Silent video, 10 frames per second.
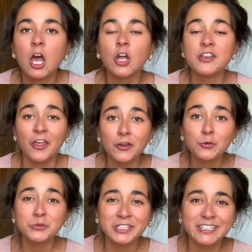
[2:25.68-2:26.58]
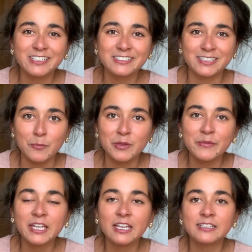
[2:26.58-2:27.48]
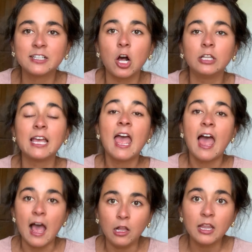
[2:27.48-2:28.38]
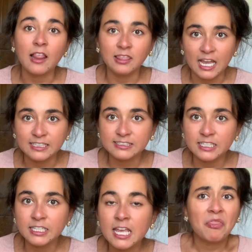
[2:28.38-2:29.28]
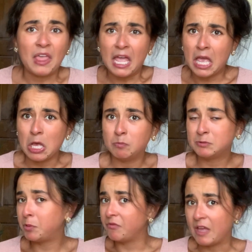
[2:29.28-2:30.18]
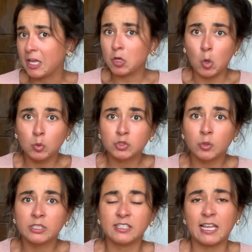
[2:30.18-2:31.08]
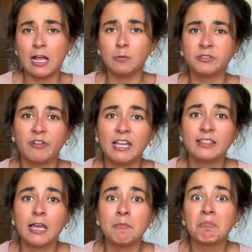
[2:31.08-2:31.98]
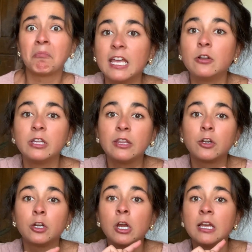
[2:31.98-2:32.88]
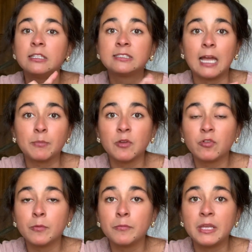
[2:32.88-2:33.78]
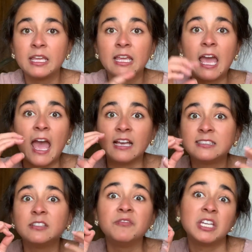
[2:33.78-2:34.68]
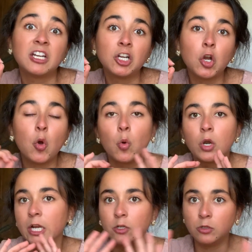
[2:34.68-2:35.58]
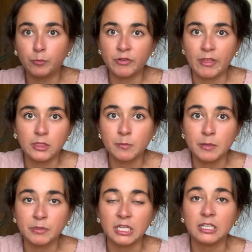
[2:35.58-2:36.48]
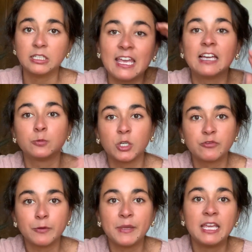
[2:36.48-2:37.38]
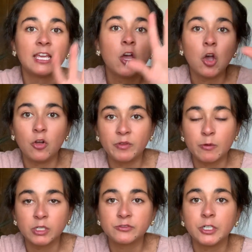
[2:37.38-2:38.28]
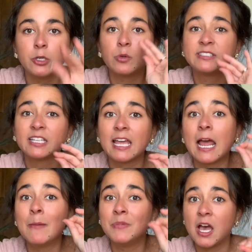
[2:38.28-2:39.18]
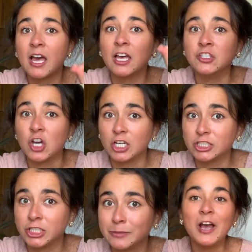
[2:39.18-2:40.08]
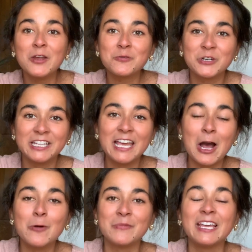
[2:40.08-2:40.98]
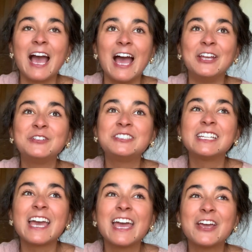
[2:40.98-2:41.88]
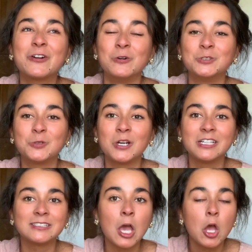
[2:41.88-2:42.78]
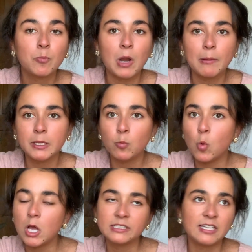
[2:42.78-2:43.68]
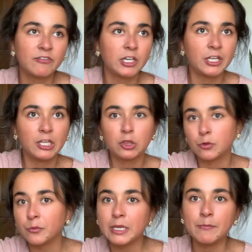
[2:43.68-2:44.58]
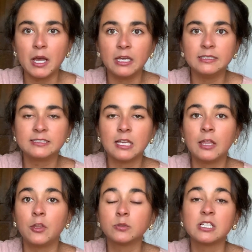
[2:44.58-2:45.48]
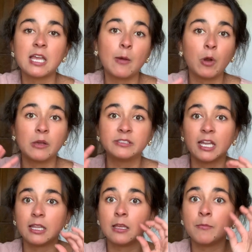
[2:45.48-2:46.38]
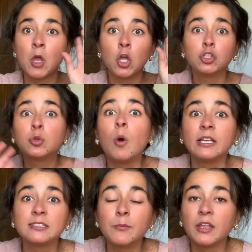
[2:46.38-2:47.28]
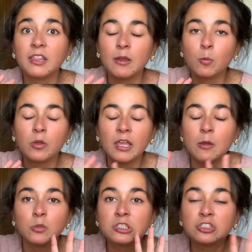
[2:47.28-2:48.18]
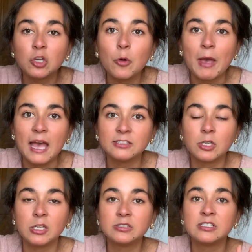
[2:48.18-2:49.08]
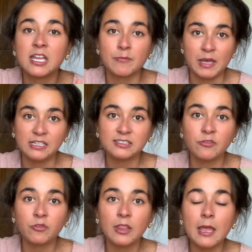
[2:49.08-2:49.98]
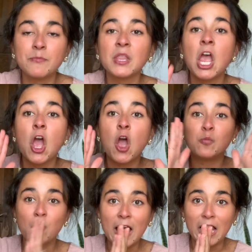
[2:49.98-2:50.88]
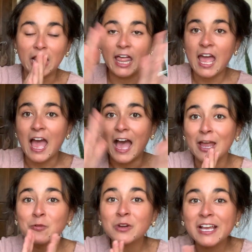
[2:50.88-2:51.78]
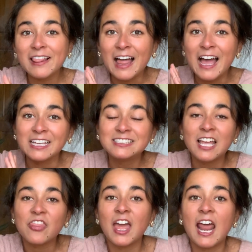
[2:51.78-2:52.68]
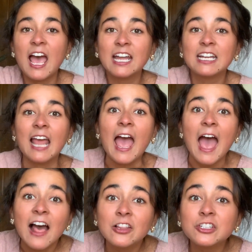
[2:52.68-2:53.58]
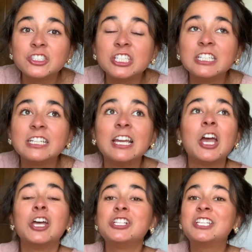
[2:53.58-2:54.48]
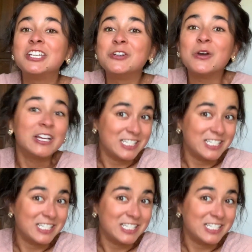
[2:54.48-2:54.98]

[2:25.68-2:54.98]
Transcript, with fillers: Another really good supplement is called L-lysine that helps prevent cold sores and that helps fight them. It'll either stop them from being as severe or it'll prevent them completely. It has worked for me. Hopefully it works for you. Once again, I'm not a doctor. What really helped me, I used to get cold sores probably once every three months. There was a time where I was getting them twice a month. It, it was so bad, so I used to take medicine for them. Well, I realized that I had an allergy to